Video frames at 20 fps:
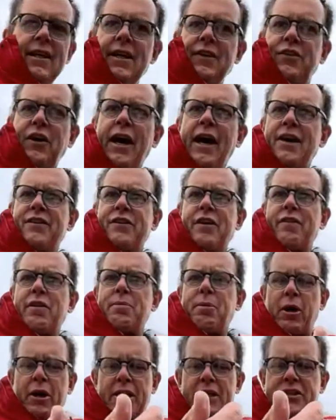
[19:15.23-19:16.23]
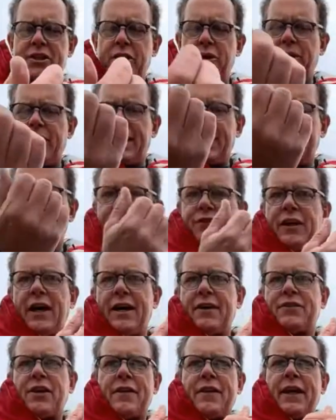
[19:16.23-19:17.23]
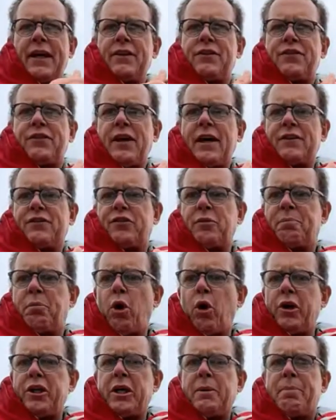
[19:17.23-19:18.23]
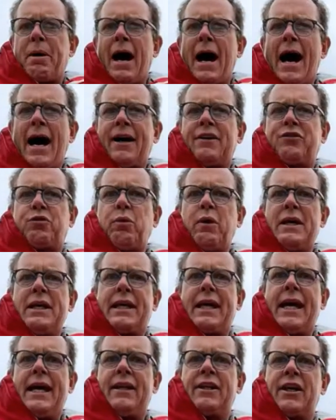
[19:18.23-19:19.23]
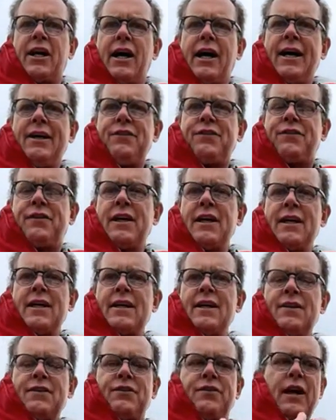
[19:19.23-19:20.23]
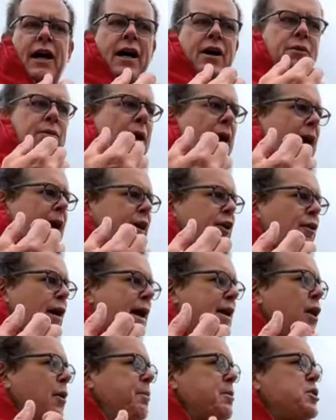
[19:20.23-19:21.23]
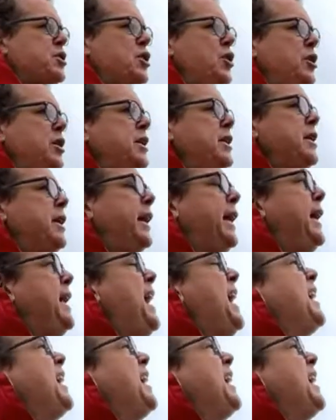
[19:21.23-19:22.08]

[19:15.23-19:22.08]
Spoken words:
So how's everybody doing? It's I think it's Support Your Parks weekend, guys. So great opportunity to get